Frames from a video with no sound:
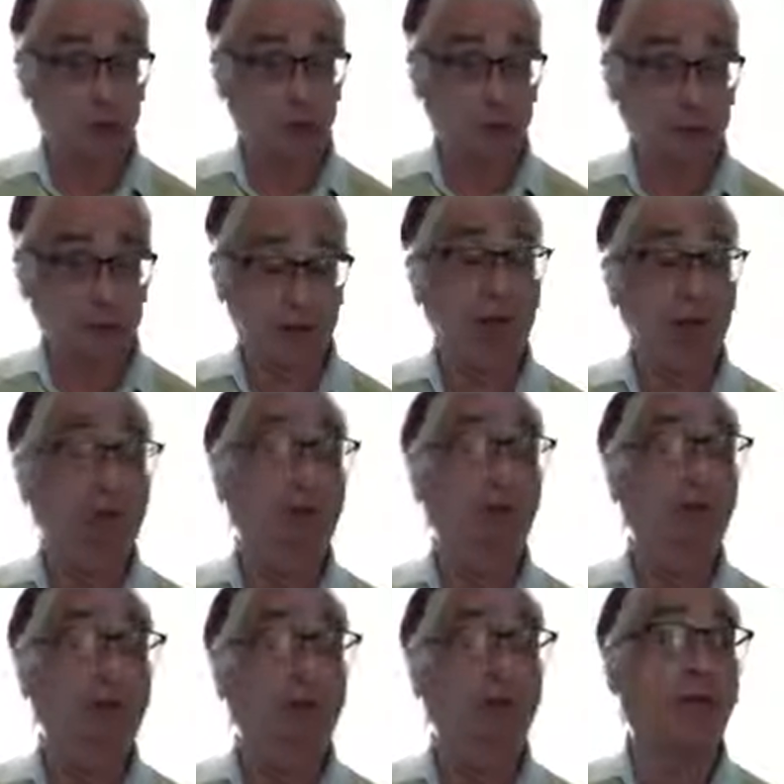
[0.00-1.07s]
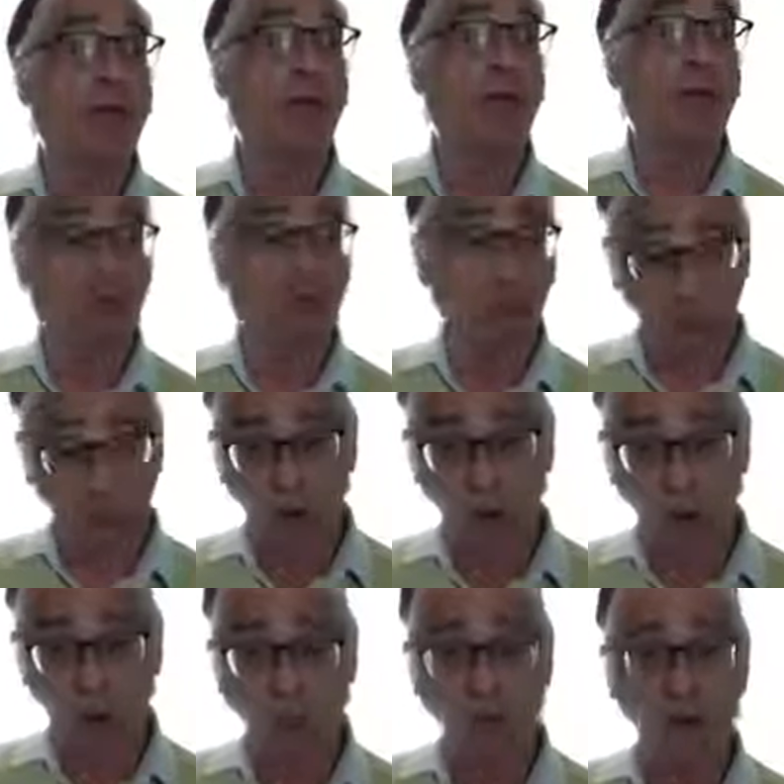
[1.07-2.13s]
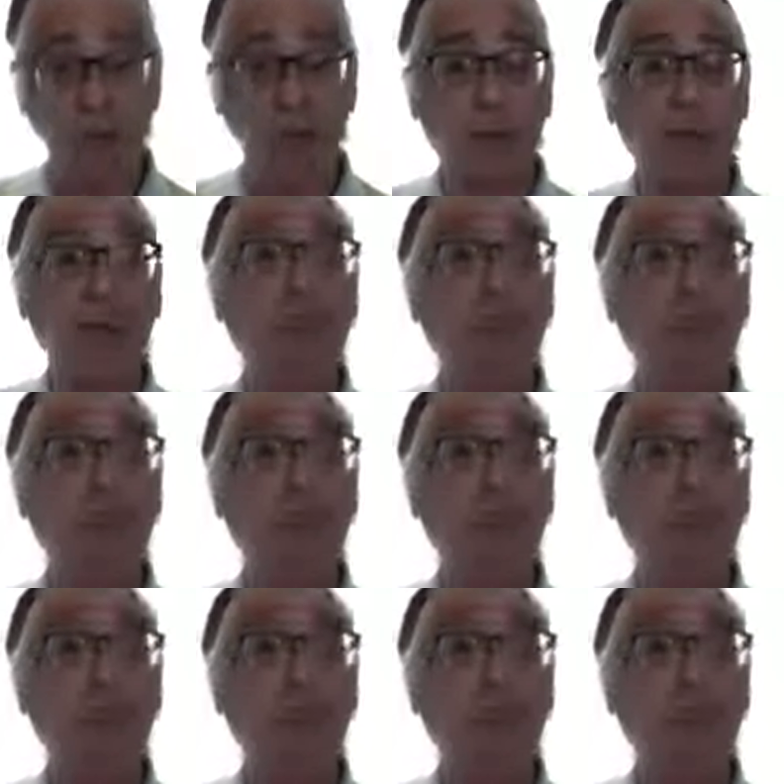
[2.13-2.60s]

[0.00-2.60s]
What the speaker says: adenosine triphosphate, ATP.